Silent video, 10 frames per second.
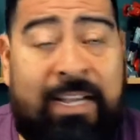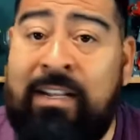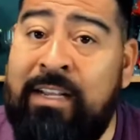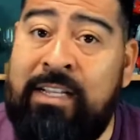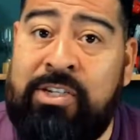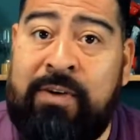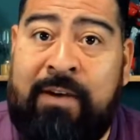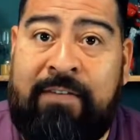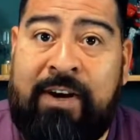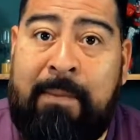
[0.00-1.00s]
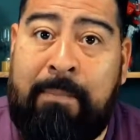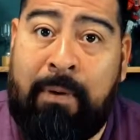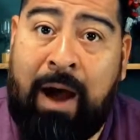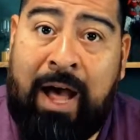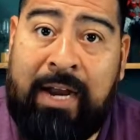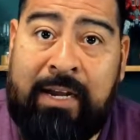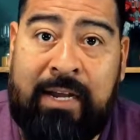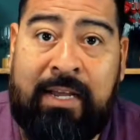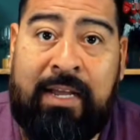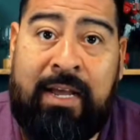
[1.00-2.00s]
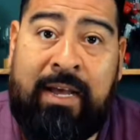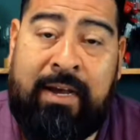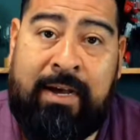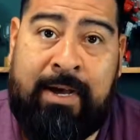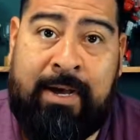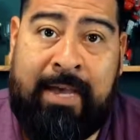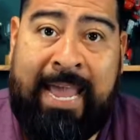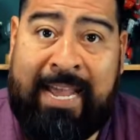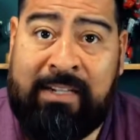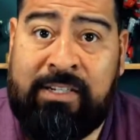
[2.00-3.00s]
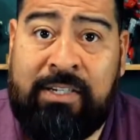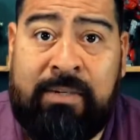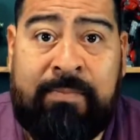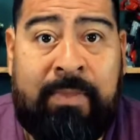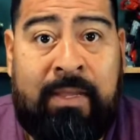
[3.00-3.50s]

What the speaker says: could lead to a very broad answer,